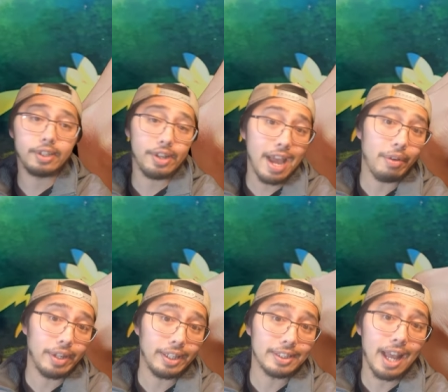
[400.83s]

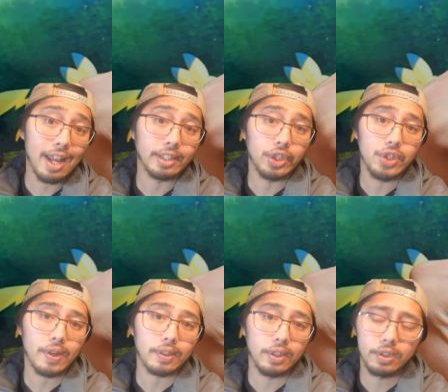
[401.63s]
I like to
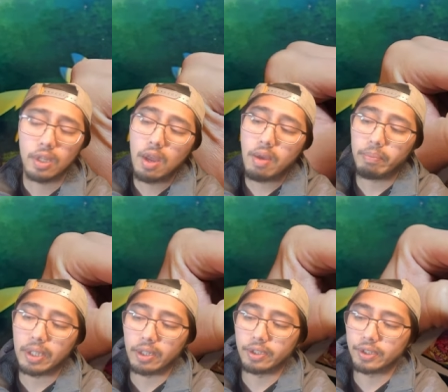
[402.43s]
check these
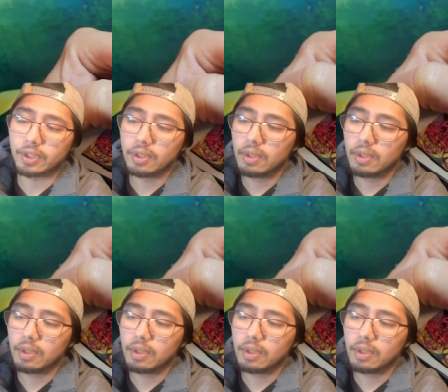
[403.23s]
because,